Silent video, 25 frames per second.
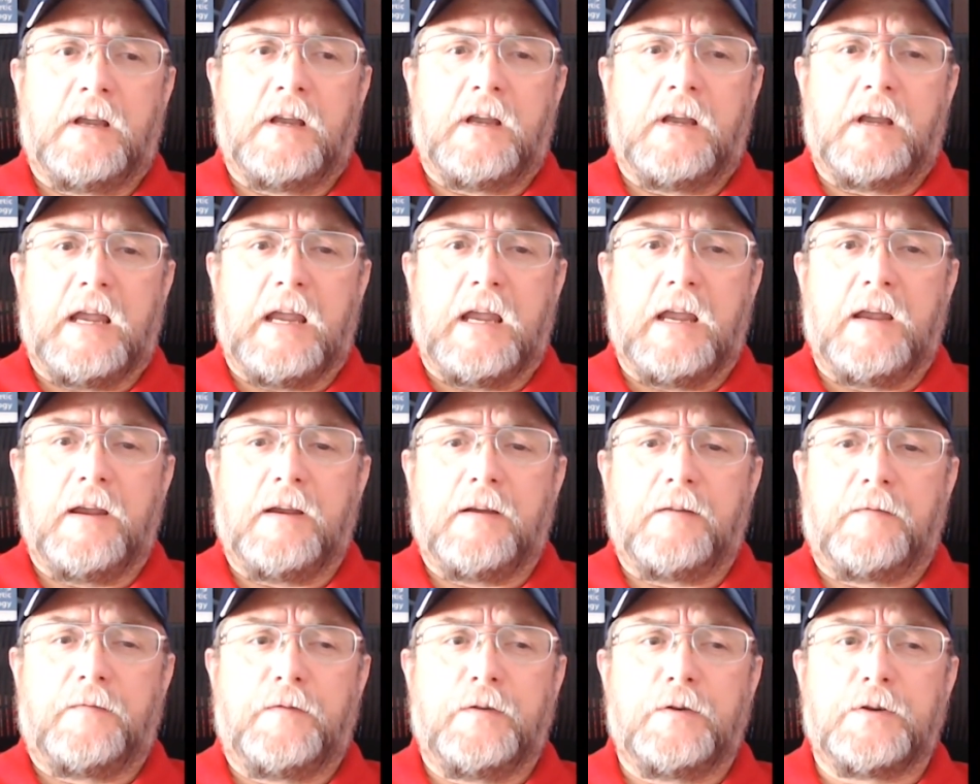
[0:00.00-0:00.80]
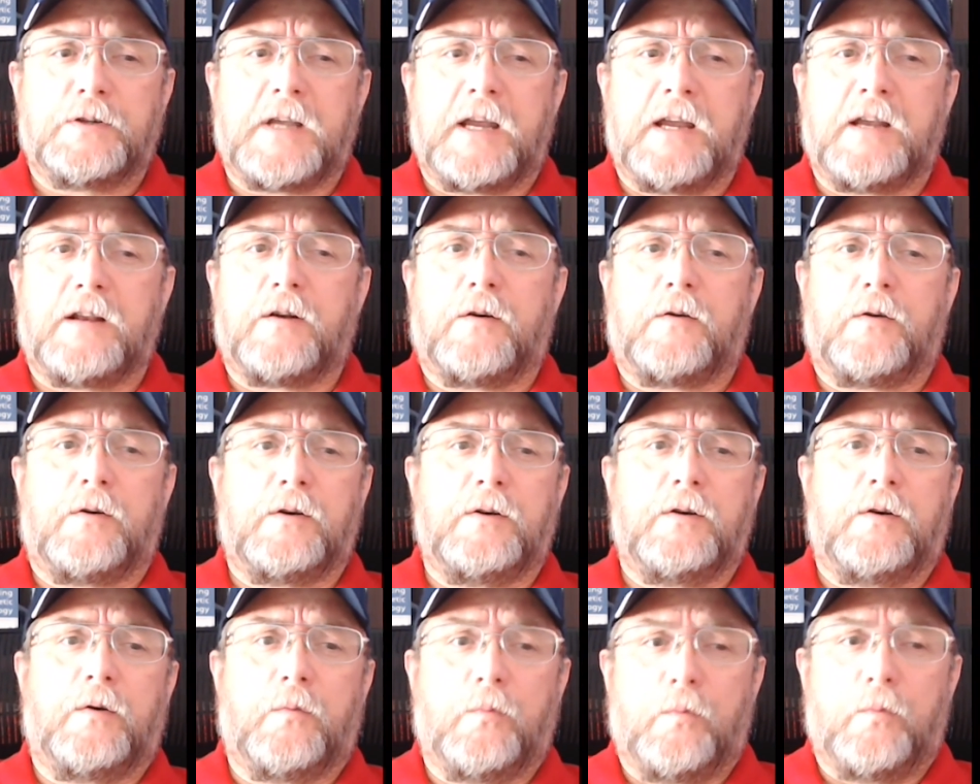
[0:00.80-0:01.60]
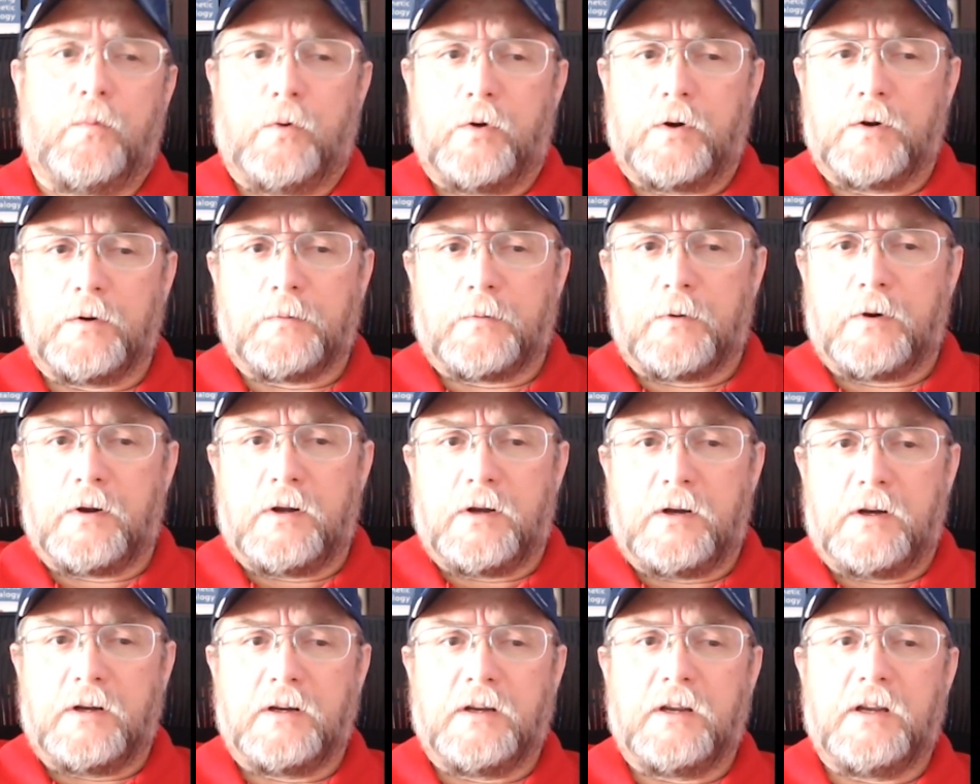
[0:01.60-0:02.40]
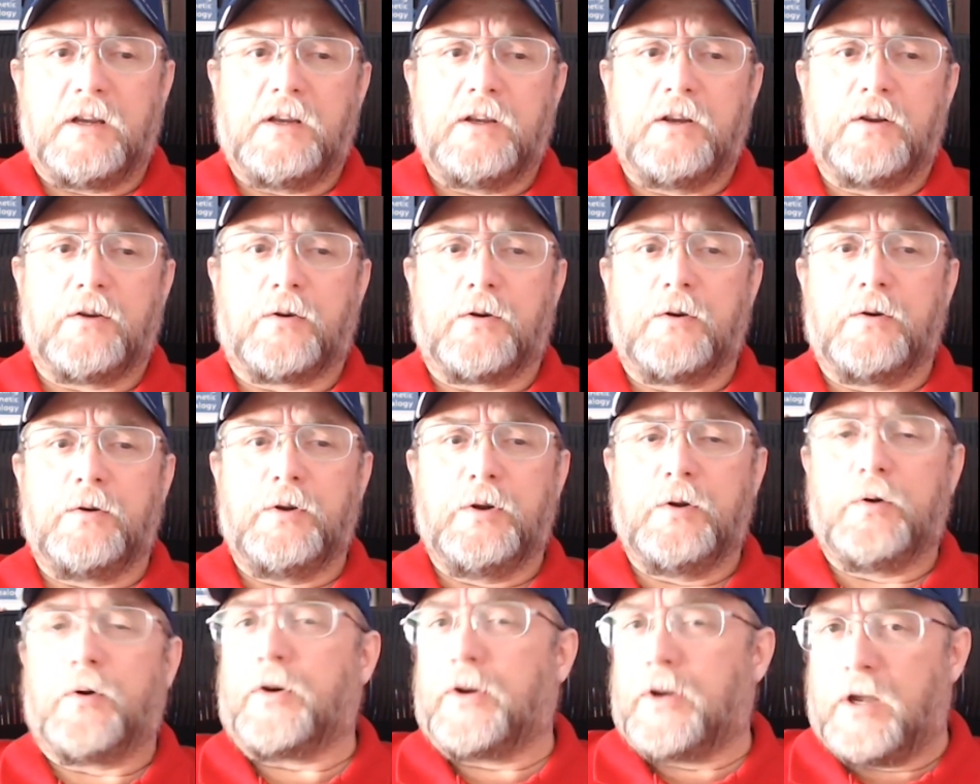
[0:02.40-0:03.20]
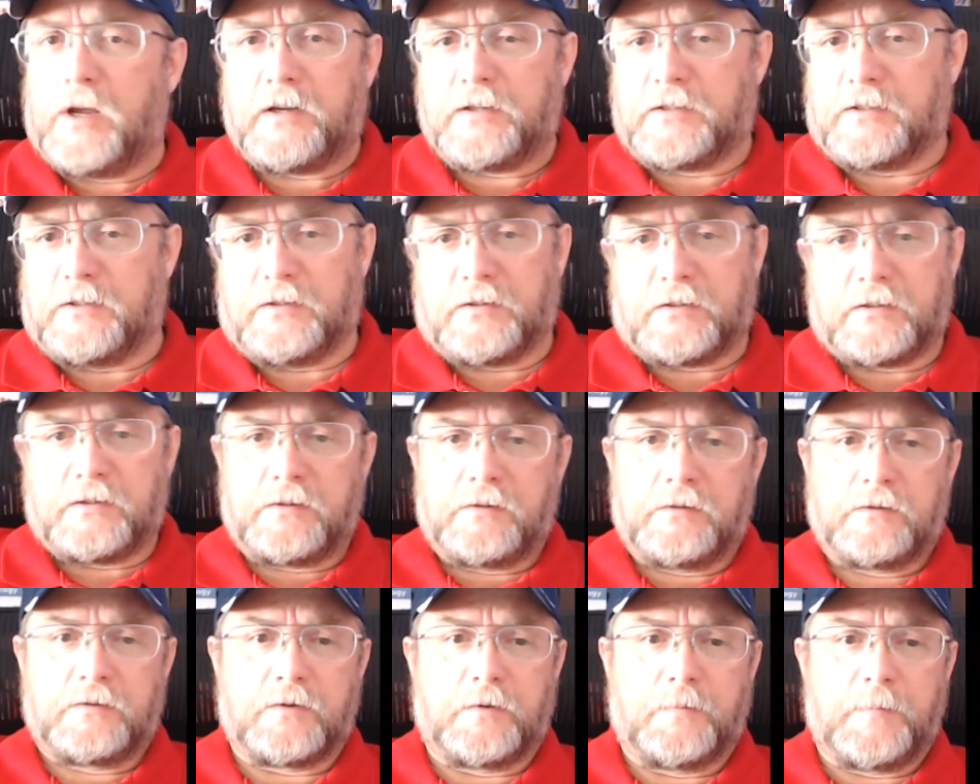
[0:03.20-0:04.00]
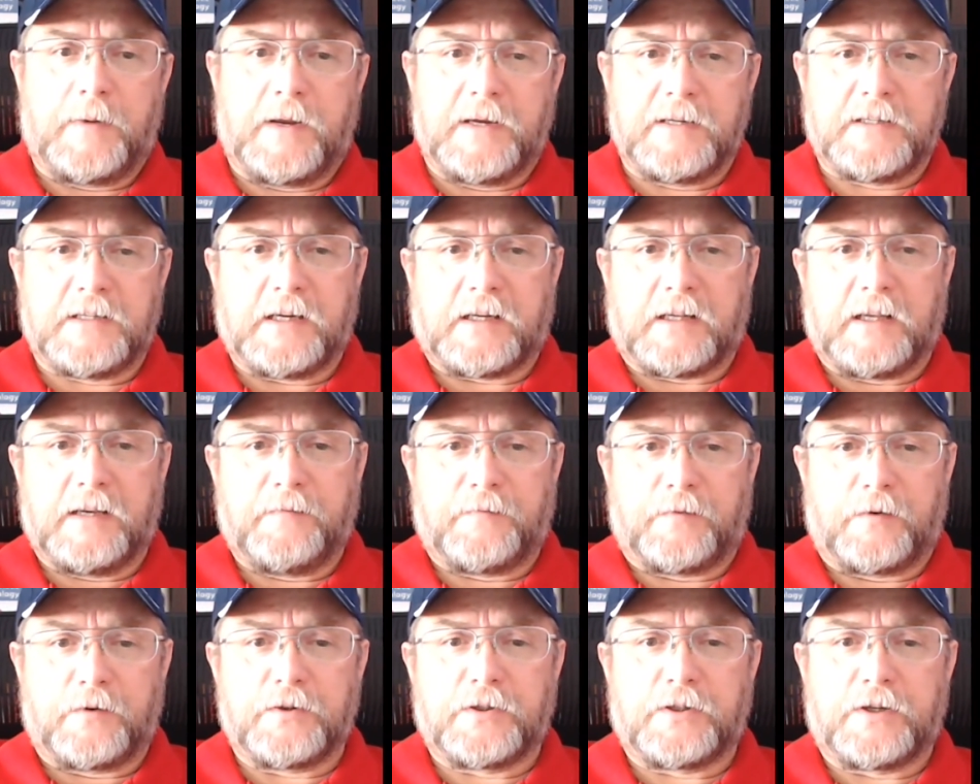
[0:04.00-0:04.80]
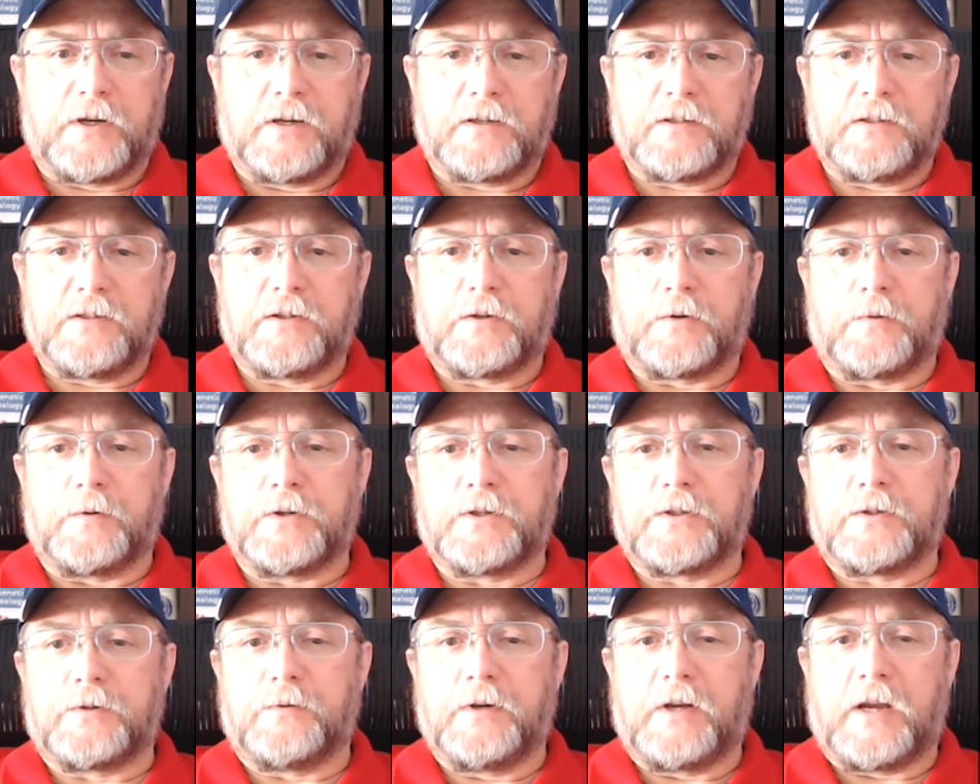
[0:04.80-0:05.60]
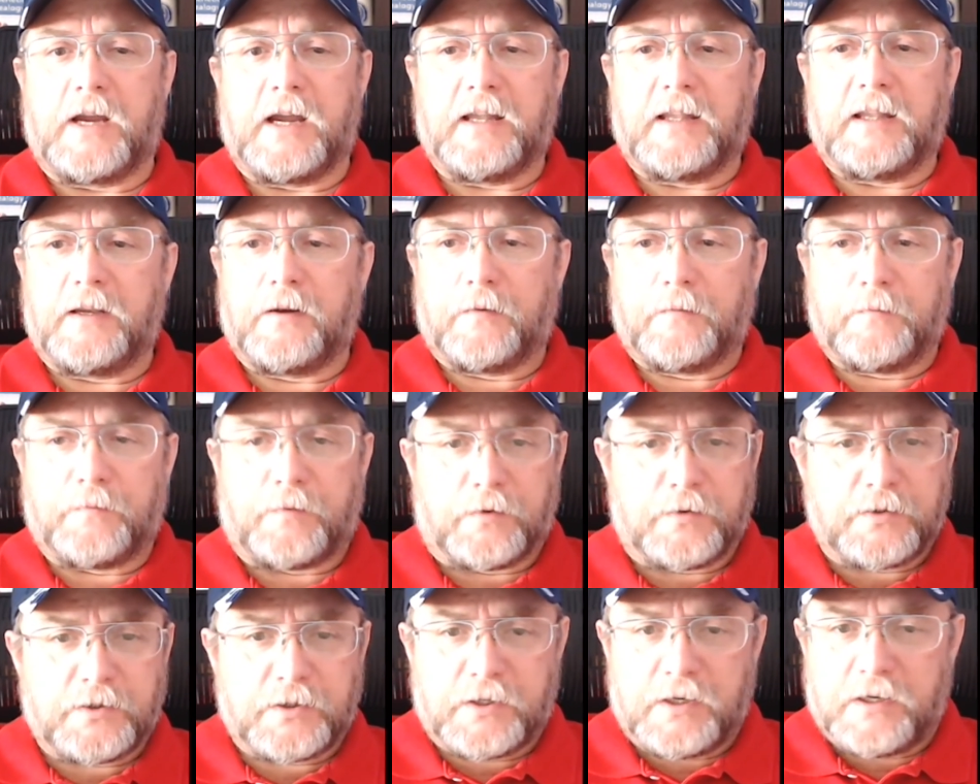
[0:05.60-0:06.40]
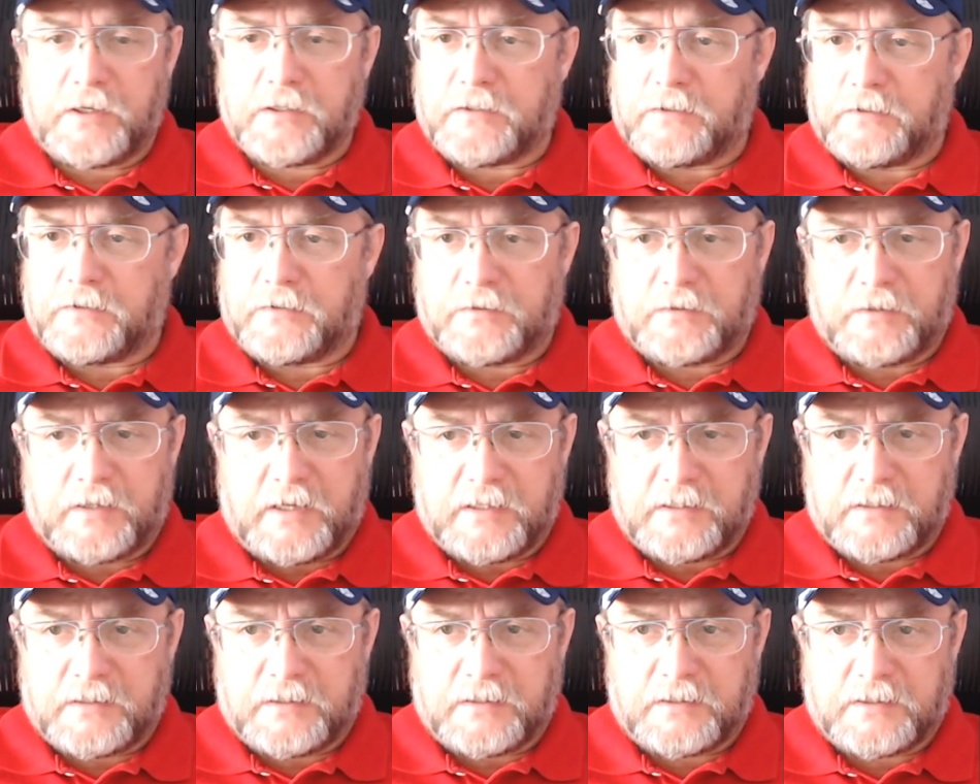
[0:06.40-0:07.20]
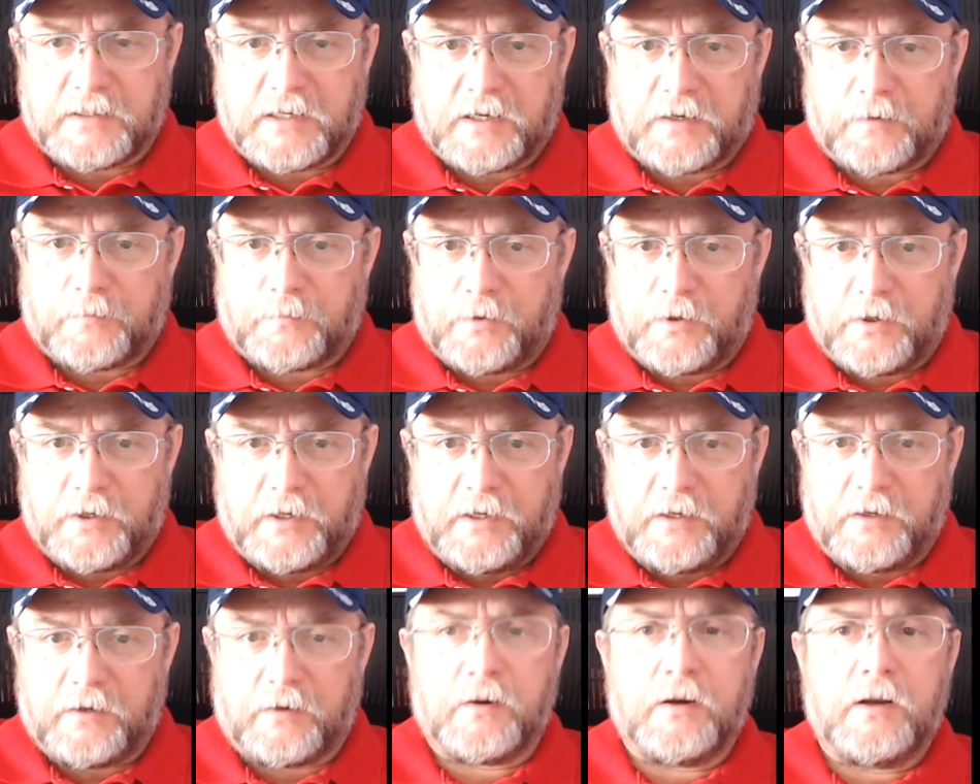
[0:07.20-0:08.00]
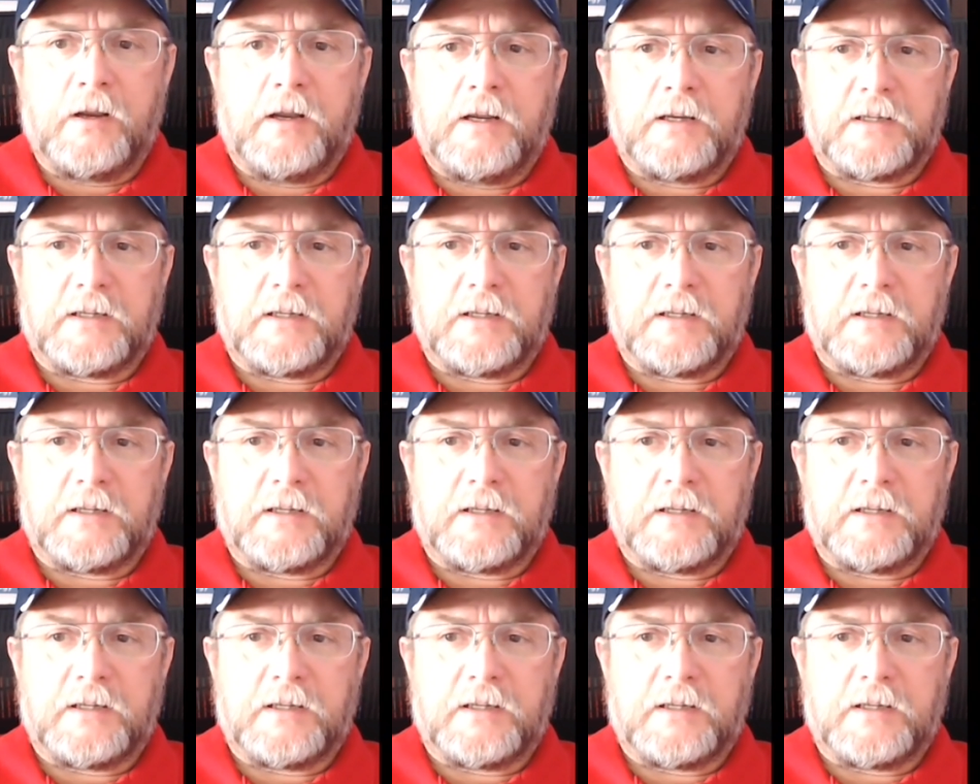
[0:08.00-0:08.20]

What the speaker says: If you stand on one rung, you are cousins. So basically, first cousins, Crystal and Kathy are first cousins. That's the second rung here.